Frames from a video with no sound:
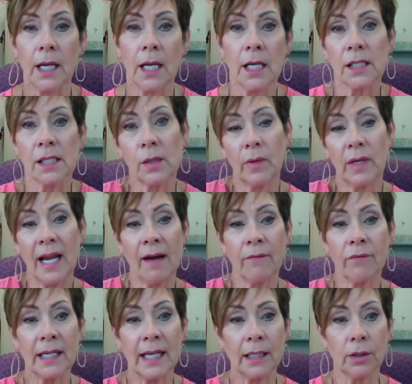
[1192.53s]
So an
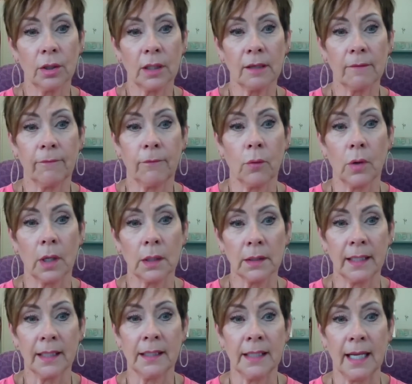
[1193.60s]
everyday look for
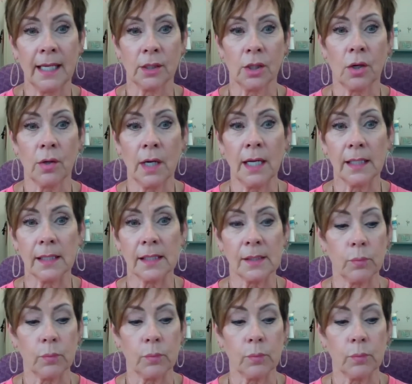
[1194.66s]
Linda and Chris